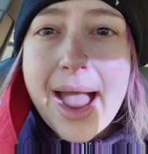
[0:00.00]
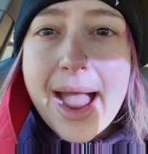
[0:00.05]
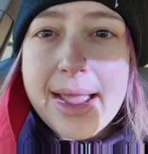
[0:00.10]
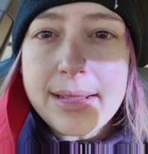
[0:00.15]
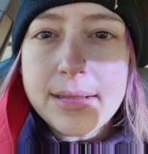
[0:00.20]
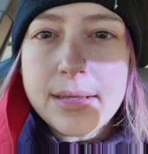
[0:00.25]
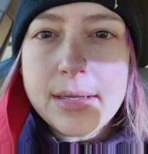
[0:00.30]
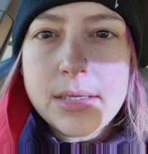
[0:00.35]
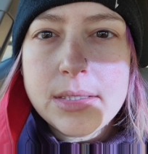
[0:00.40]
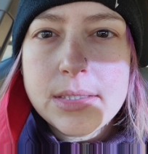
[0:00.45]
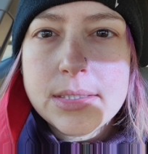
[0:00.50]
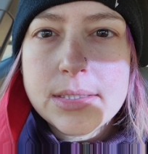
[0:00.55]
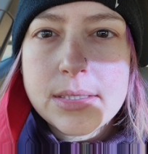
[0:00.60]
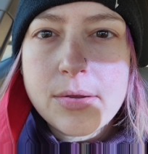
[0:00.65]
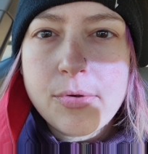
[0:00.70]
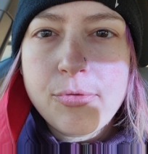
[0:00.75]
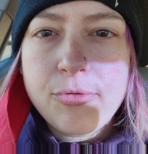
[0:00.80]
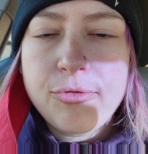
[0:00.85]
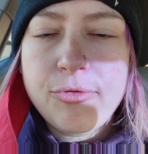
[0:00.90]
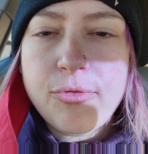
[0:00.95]
eyelets
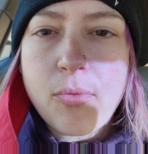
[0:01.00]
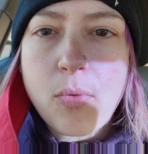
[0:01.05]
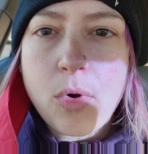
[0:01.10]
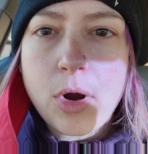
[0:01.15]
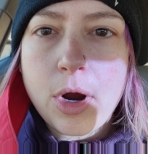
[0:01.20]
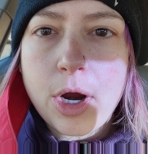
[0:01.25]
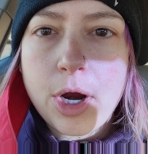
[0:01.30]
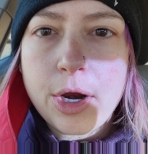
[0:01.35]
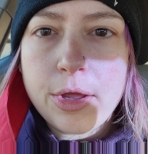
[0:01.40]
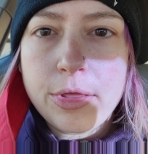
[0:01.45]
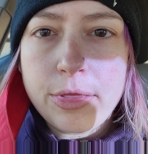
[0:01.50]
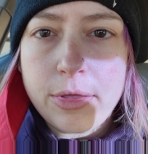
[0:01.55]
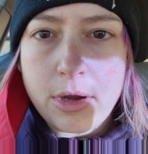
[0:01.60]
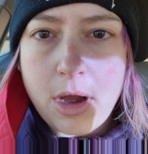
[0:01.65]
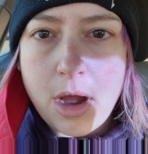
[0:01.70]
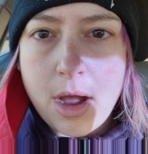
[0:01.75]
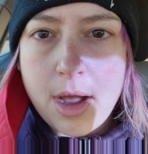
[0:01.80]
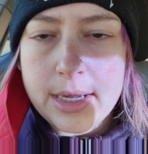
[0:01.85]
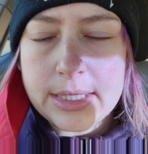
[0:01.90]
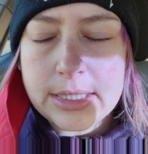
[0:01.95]
for the
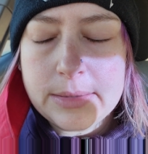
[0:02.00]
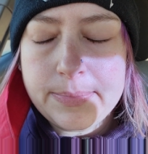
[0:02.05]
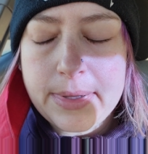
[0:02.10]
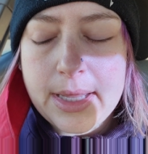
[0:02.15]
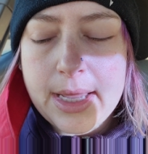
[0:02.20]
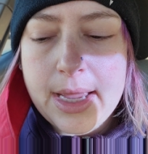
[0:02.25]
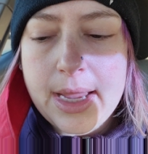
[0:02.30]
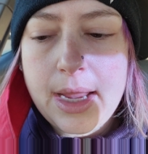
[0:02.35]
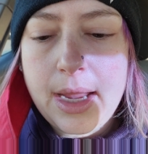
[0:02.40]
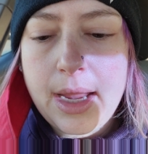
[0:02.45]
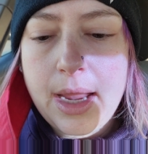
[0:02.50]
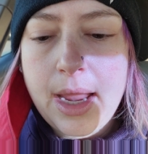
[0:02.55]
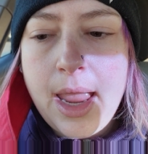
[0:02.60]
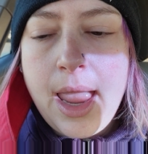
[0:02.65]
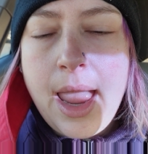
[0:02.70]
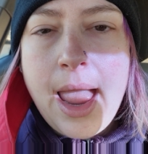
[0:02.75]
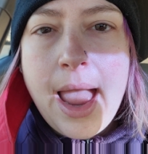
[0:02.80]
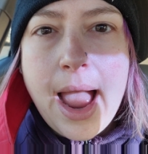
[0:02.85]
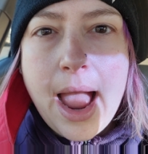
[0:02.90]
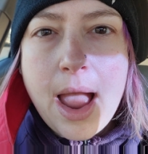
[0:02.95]
cosplay.
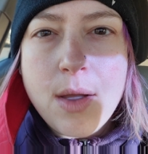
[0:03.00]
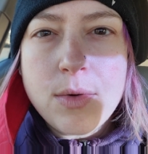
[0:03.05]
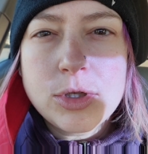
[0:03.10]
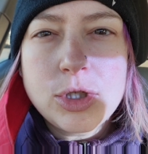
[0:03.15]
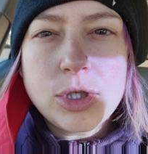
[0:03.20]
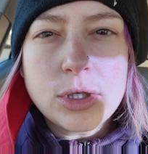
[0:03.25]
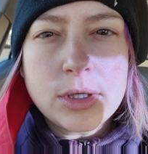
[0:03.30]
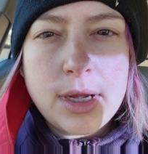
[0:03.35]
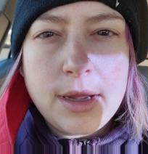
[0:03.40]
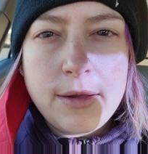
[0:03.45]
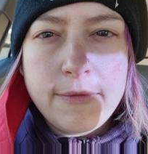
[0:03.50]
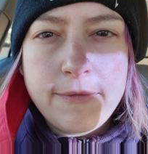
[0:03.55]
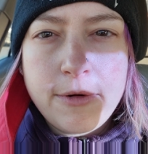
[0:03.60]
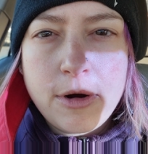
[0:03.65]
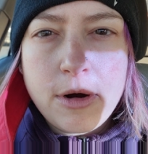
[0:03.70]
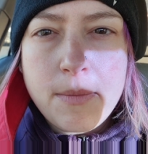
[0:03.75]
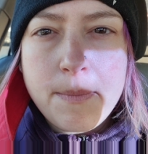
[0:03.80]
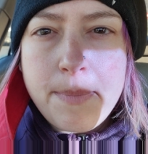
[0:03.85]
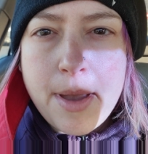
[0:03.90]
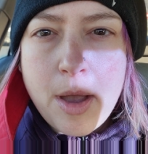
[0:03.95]
I was looking
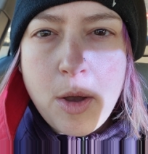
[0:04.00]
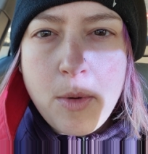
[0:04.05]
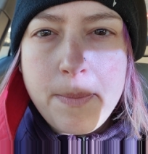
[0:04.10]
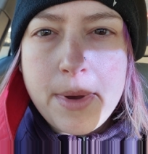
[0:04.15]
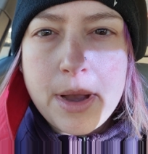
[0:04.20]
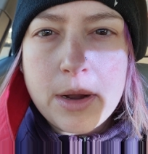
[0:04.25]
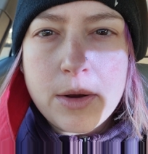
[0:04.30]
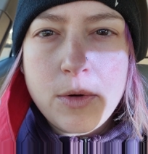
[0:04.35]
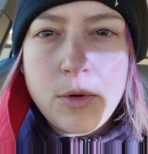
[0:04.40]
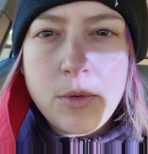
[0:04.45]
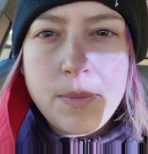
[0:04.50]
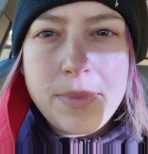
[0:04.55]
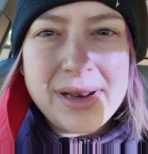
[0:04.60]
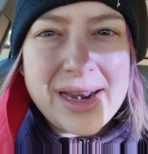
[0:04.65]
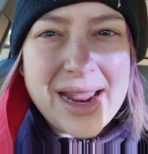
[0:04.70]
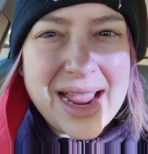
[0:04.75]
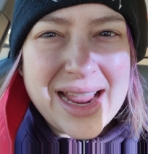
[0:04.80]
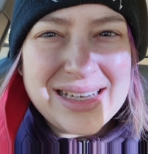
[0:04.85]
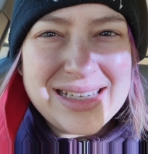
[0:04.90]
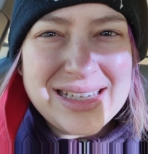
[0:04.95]
for a belt buckle, but
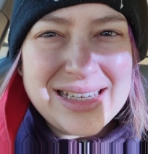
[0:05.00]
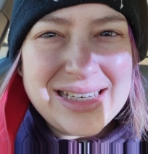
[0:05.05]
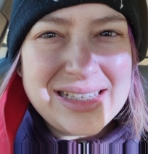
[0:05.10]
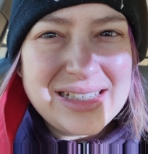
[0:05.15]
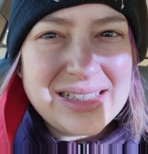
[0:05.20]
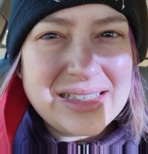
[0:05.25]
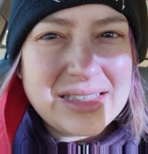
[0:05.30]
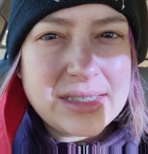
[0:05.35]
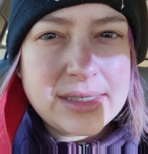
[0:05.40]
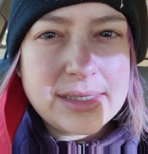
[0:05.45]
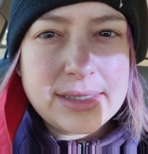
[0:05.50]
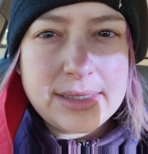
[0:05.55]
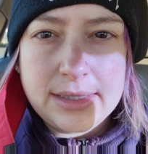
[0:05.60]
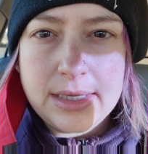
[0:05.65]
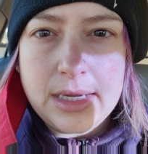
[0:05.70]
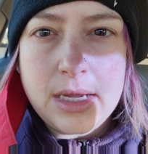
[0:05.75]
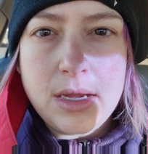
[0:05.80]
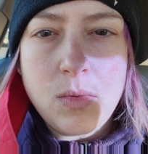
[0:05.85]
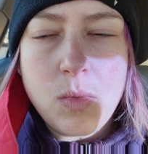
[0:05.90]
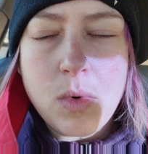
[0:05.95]
I didn't
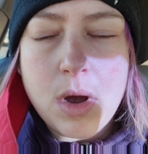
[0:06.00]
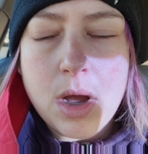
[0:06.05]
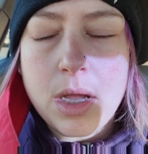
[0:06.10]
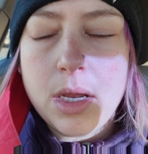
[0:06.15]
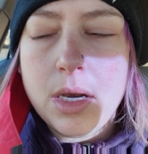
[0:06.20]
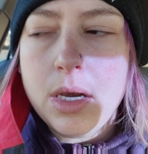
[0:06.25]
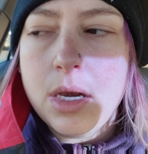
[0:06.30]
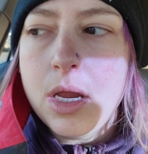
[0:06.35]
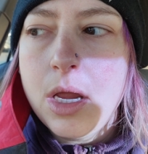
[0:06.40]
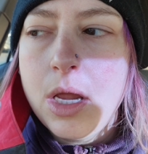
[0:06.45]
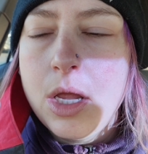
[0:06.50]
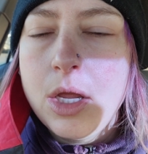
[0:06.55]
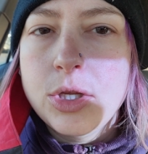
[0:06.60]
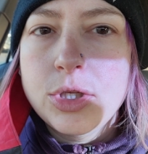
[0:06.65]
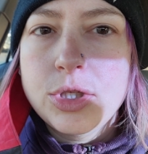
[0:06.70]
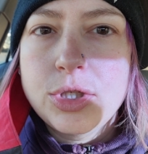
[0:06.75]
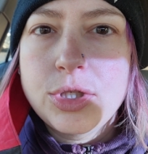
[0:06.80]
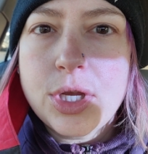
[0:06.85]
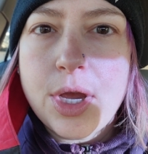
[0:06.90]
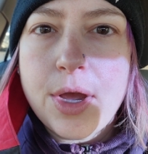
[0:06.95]
see one.
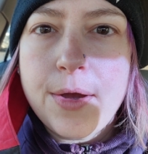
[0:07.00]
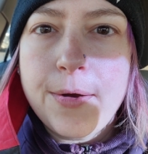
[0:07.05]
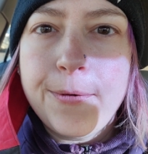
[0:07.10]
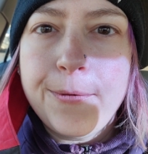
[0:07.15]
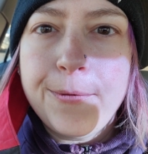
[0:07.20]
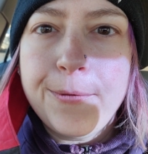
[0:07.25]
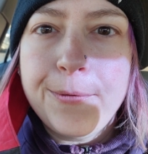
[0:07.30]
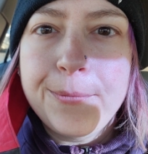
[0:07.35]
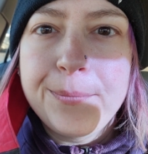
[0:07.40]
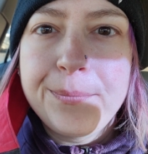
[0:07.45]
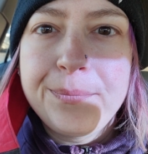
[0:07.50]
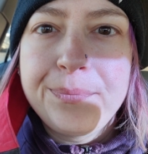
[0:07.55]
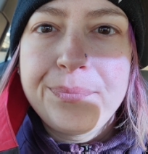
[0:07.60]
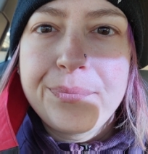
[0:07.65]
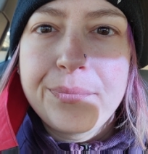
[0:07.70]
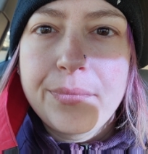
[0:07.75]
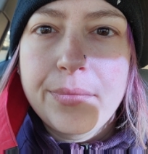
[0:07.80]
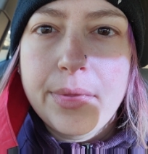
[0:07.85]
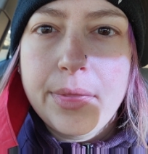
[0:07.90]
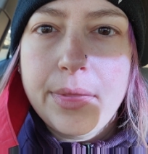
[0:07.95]
So
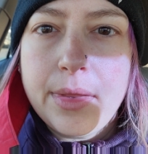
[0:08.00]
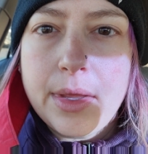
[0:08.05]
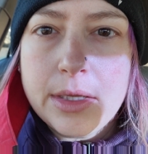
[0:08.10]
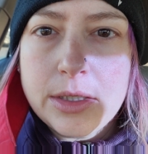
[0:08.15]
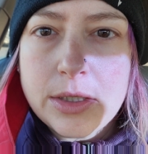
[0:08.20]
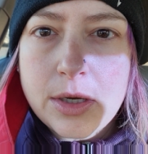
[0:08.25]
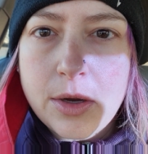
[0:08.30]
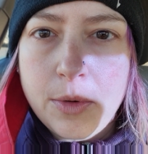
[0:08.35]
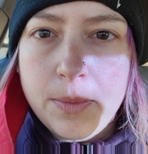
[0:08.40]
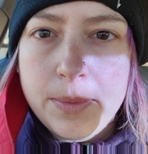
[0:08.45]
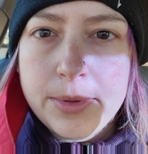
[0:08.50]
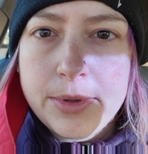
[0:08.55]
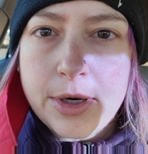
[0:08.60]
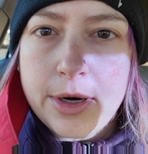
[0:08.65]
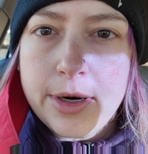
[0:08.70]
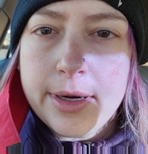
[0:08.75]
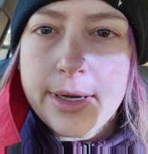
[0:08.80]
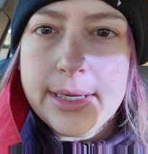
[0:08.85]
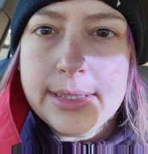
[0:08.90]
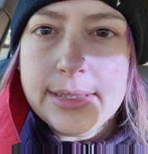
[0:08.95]
let's hope
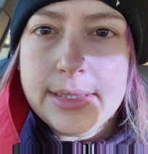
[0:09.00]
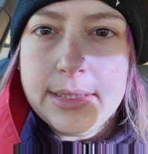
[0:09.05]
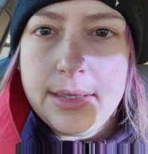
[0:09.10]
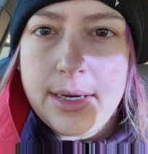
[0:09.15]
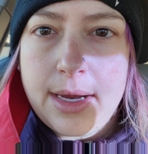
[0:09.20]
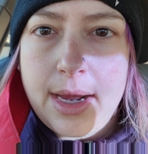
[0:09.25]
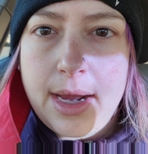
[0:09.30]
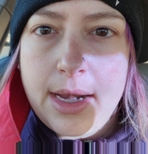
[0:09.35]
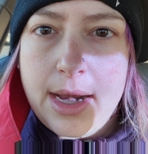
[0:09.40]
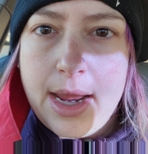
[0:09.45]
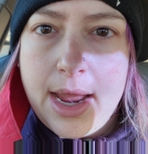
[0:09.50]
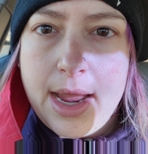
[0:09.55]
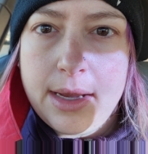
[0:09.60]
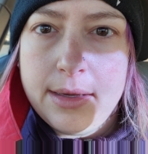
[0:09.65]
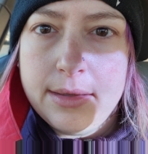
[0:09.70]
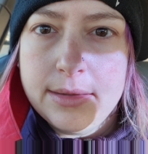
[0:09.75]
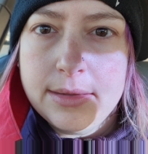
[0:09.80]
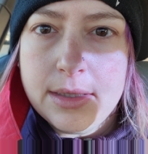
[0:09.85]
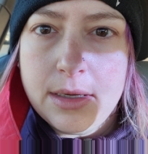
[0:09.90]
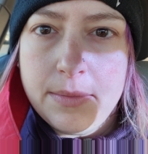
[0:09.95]
Target tonight
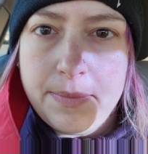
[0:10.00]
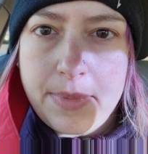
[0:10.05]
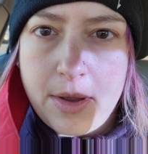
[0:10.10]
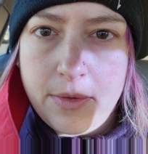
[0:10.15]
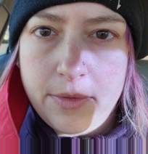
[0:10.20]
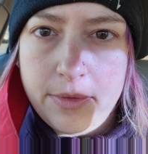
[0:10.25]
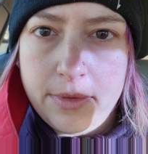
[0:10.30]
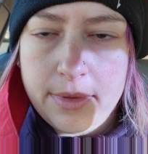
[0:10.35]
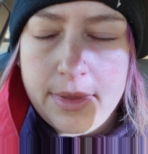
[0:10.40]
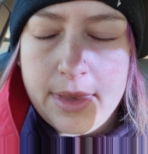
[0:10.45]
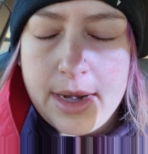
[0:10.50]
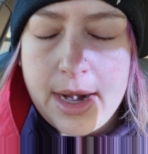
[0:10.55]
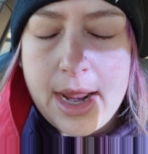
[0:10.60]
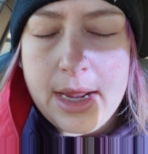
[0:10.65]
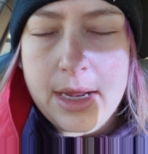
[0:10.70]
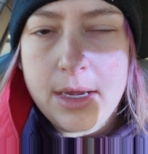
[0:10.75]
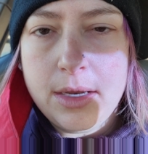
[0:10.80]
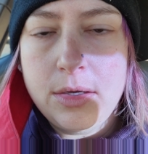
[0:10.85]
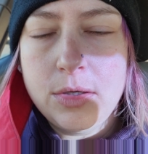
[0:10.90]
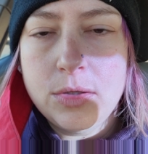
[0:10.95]
has a belt that
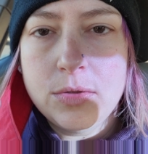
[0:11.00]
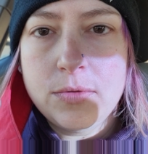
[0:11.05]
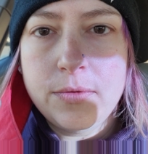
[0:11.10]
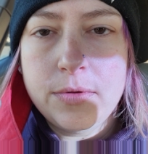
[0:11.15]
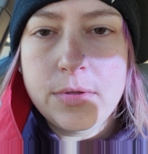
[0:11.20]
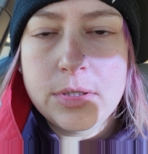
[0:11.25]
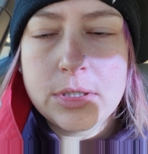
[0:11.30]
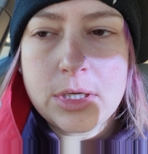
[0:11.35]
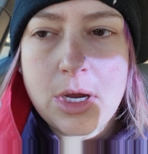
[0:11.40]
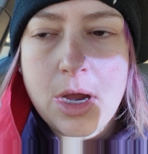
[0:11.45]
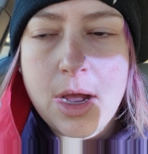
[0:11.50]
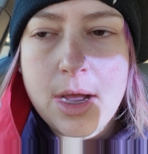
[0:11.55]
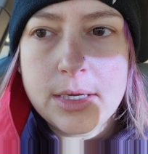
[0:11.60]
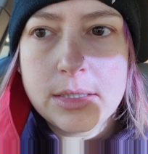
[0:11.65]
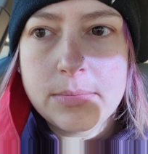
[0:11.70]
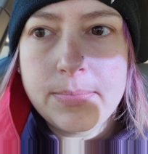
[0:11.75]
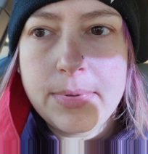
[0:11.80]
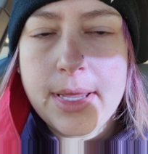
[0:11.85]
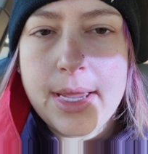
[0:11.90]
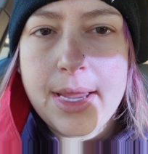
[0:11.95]
I can use for this
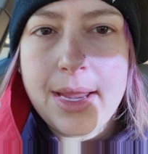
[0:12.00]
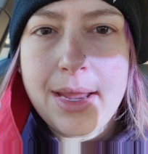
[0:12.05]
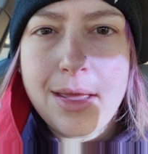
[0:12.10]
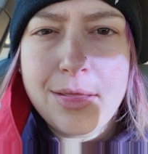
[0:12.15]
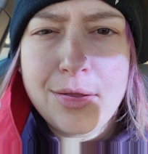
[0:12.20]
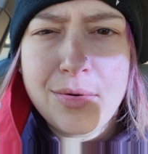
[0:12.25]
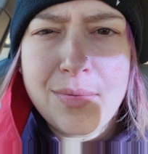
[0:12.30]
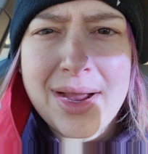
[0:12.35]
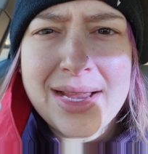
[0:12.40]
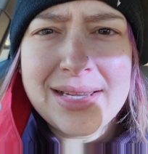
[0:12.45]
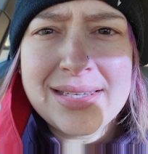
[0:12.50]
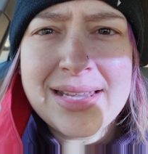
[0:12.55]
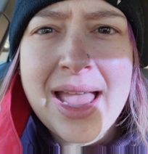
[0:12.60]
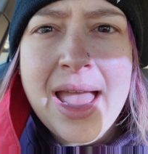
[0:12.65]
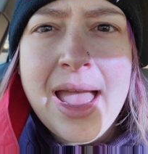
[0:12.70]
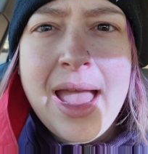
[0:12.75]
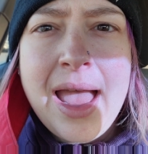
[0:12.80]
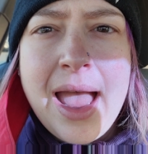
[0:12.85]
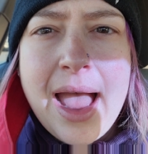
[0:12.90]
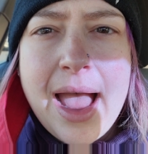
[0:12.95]
cosplay. Otherwise,
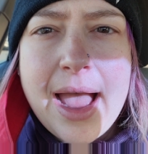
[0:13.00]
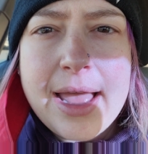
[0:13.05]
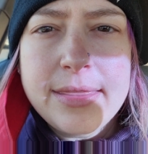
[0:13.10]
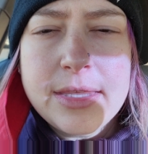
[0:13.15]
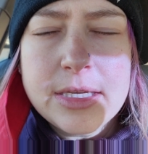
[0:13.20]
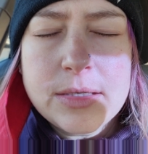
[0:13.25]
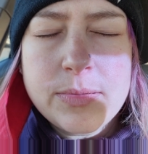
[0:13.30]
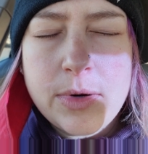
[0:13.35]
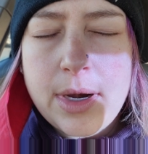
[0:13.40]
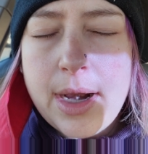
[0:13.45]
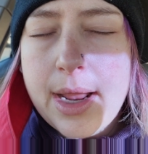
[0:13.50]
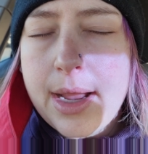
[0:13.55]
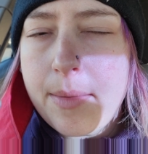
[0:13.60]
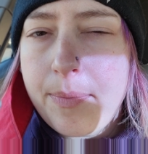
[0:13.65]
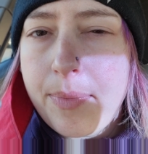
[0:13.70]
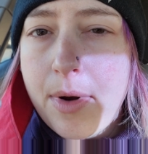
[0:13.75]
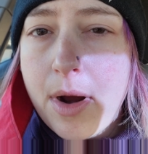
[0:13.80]
at this point, I could